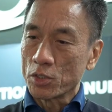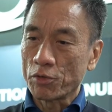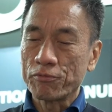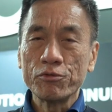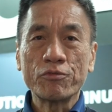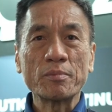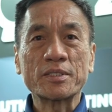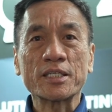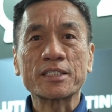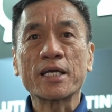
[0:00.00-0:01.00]
The full frame
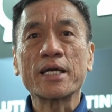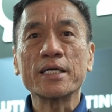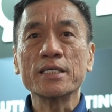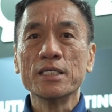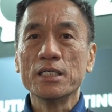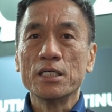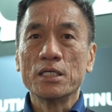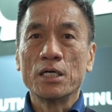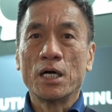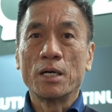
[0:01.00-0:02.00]
6K,
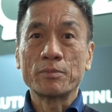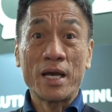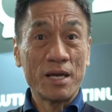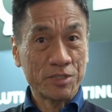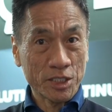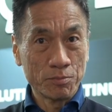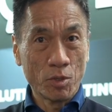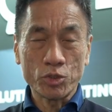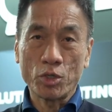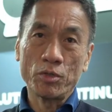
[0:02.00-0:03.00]
the F6
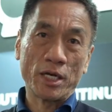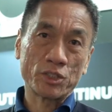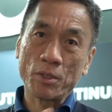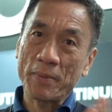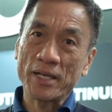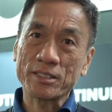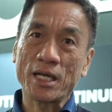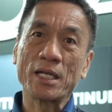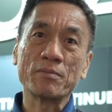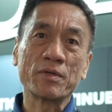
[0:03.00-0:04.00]
model has the best
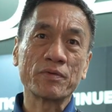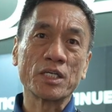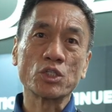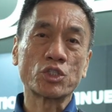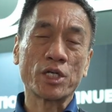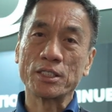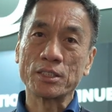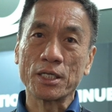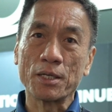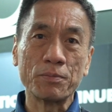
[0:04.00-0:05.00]
dynamic range
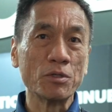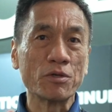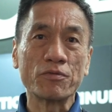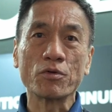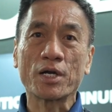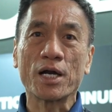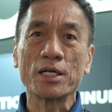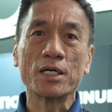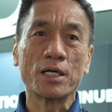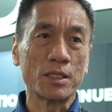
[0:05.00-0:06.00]
and beautiful
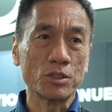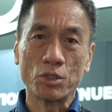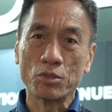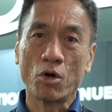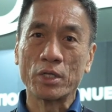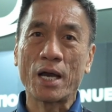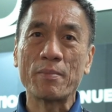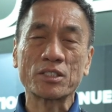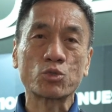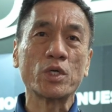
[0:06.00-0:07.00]
color. You know, on
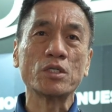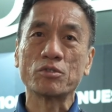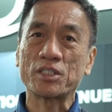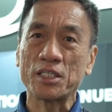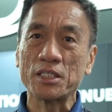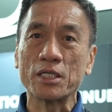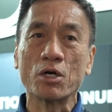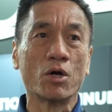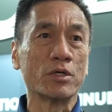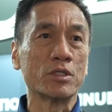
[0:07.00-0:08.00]
IMAX screen, you've seen it
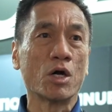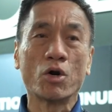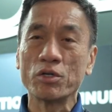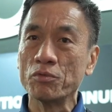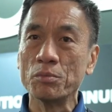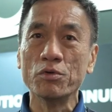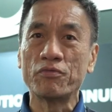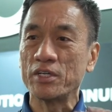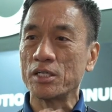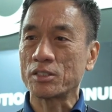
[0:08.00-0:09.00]
on Hollywood
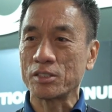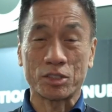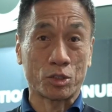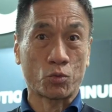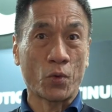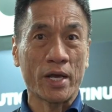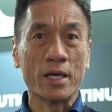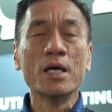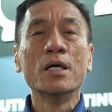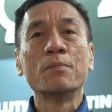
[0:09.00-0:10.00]
movies. This is great.